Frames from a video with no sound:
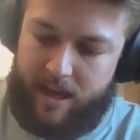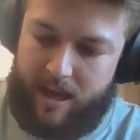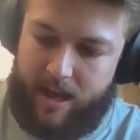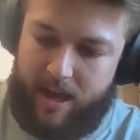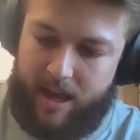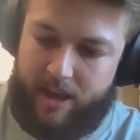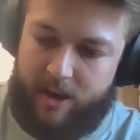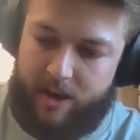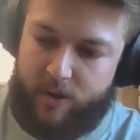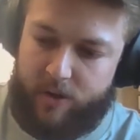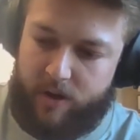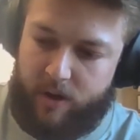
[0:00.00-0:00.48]

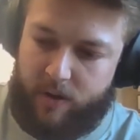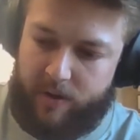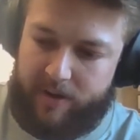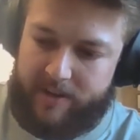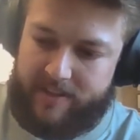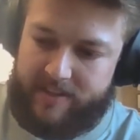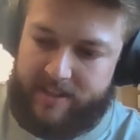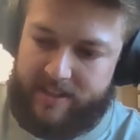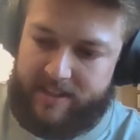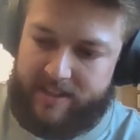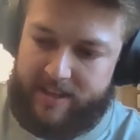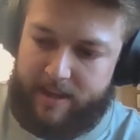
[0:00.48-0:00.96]
and you can already
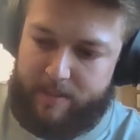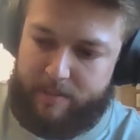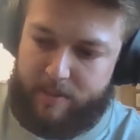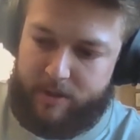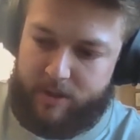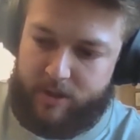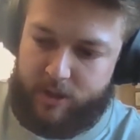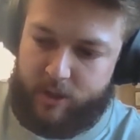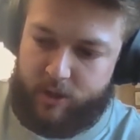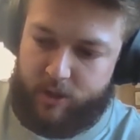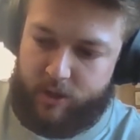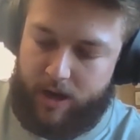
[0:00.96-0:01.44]
see the
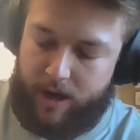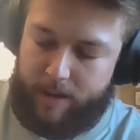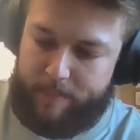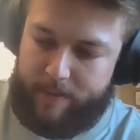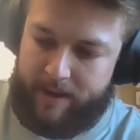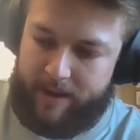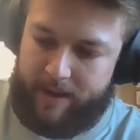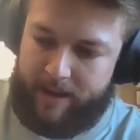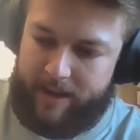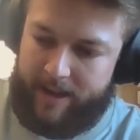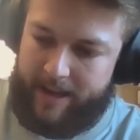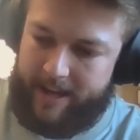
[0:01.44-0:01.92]
temperature
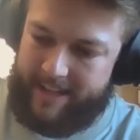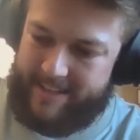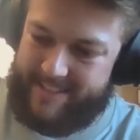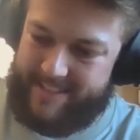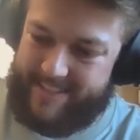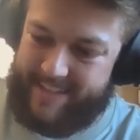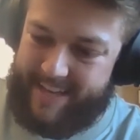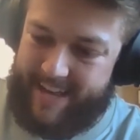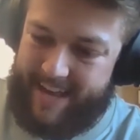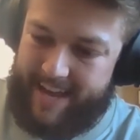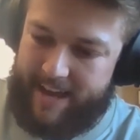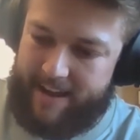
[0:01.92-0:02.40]
dropping.
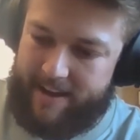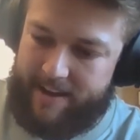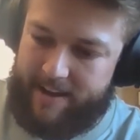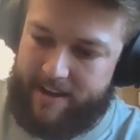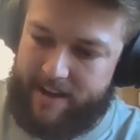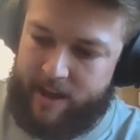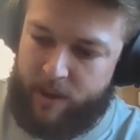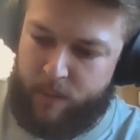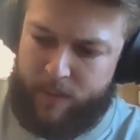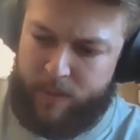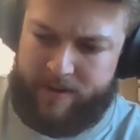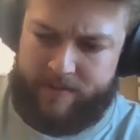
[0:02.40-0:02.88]

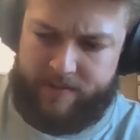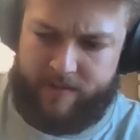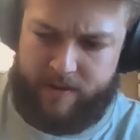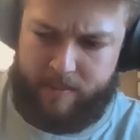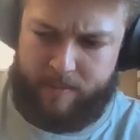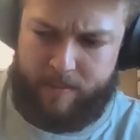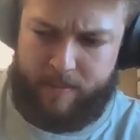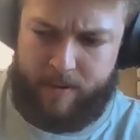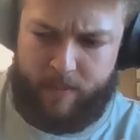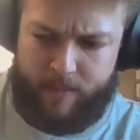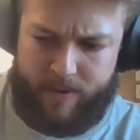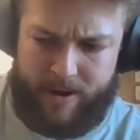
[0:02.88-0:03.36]
It went
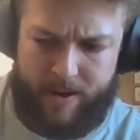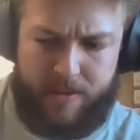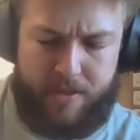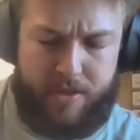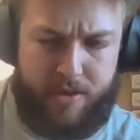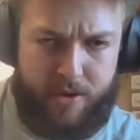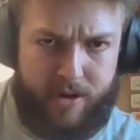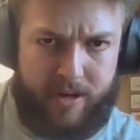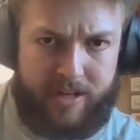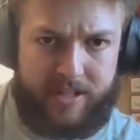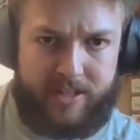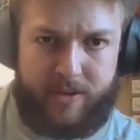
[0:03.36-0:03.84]
from around
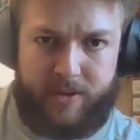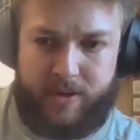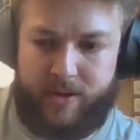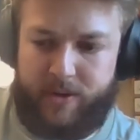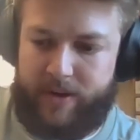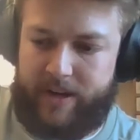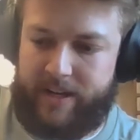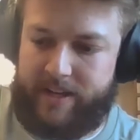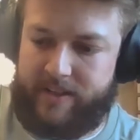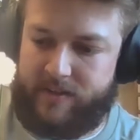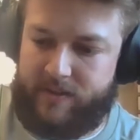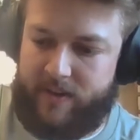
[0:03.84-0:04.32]
32
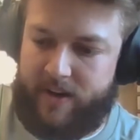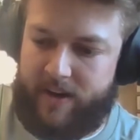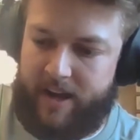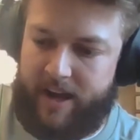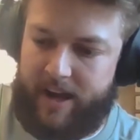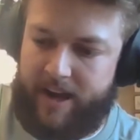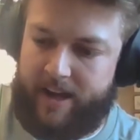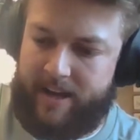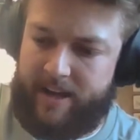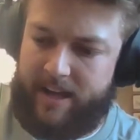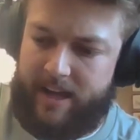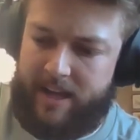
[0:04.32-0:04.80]
degrees
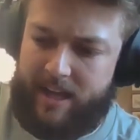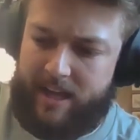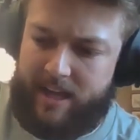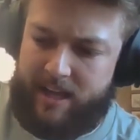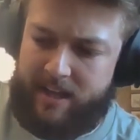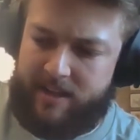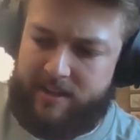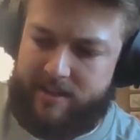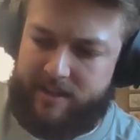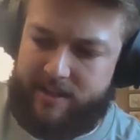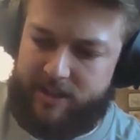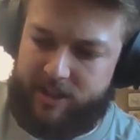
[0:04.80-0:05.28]
Fahrenheit
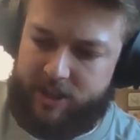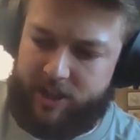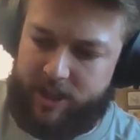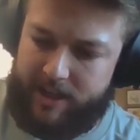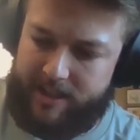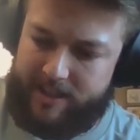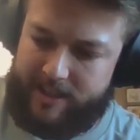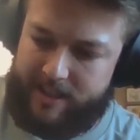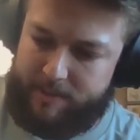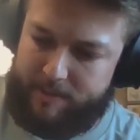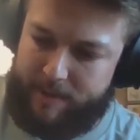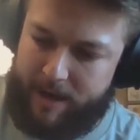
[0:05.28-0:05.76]
to
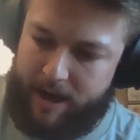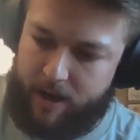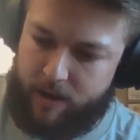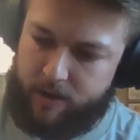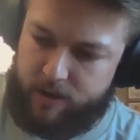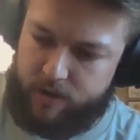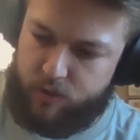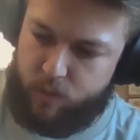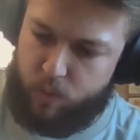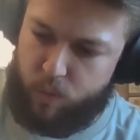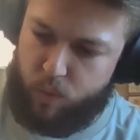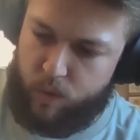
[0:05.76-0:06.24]
just
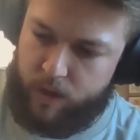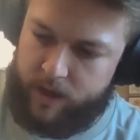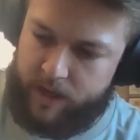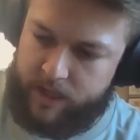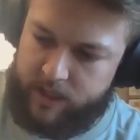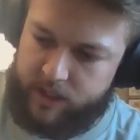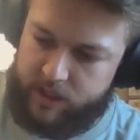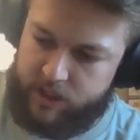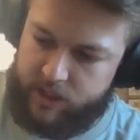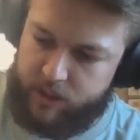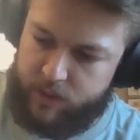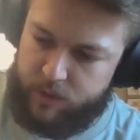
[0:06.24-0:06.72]
about
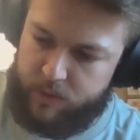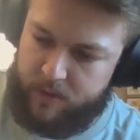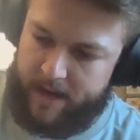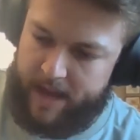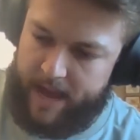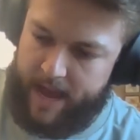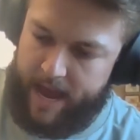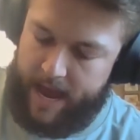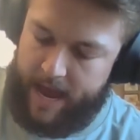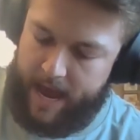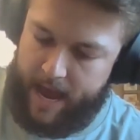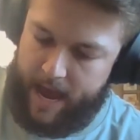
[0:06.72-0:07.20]
22 and
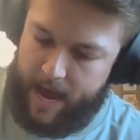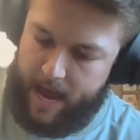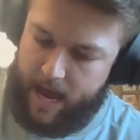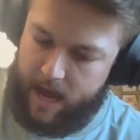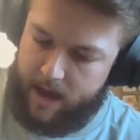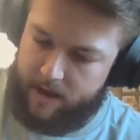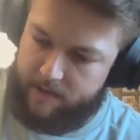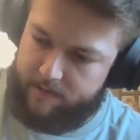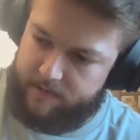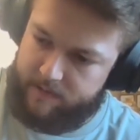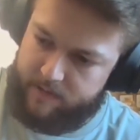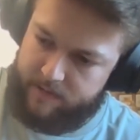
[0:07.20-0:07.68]
a
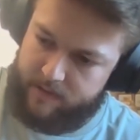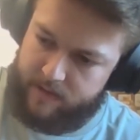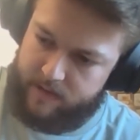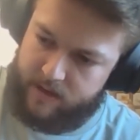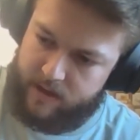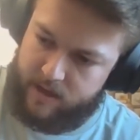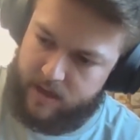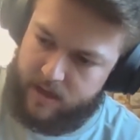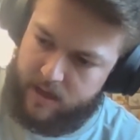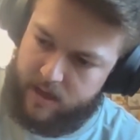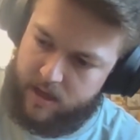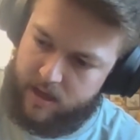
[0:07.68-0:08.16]
half
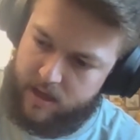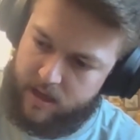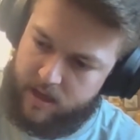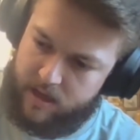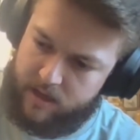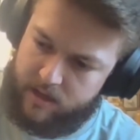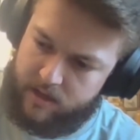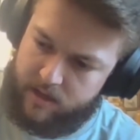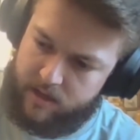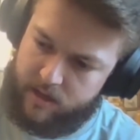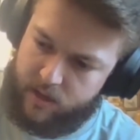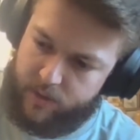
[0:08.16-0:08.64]

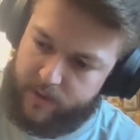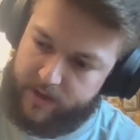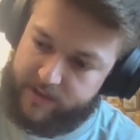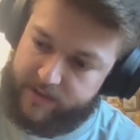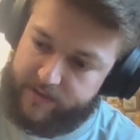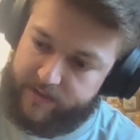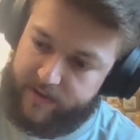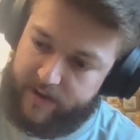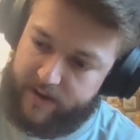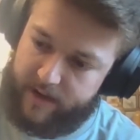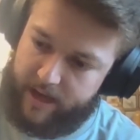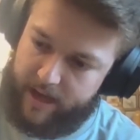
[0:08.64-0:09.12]
degrees
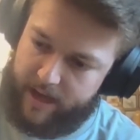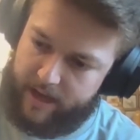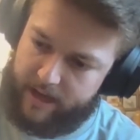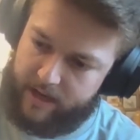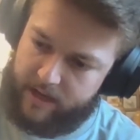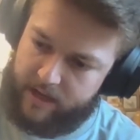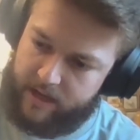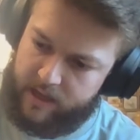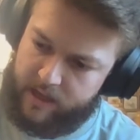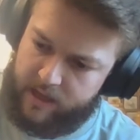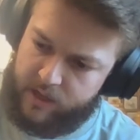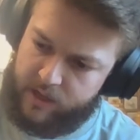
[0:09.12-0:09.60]
Fahrenheit.
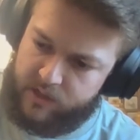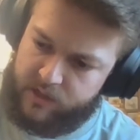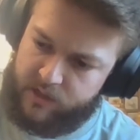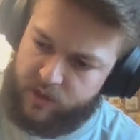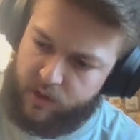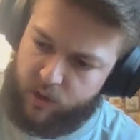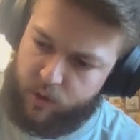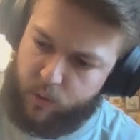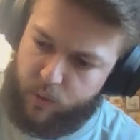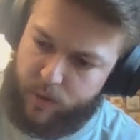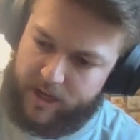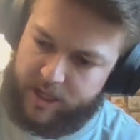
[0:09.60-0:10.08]
So
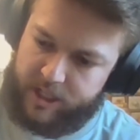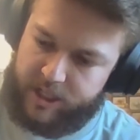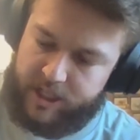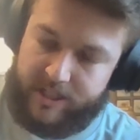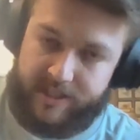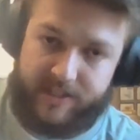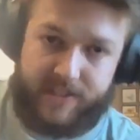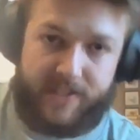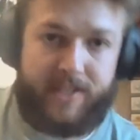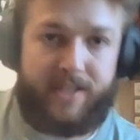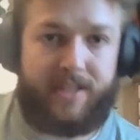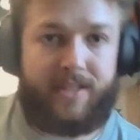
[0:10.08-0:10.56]
the question
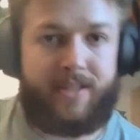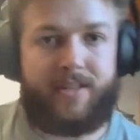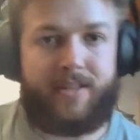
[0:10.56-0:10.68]
is,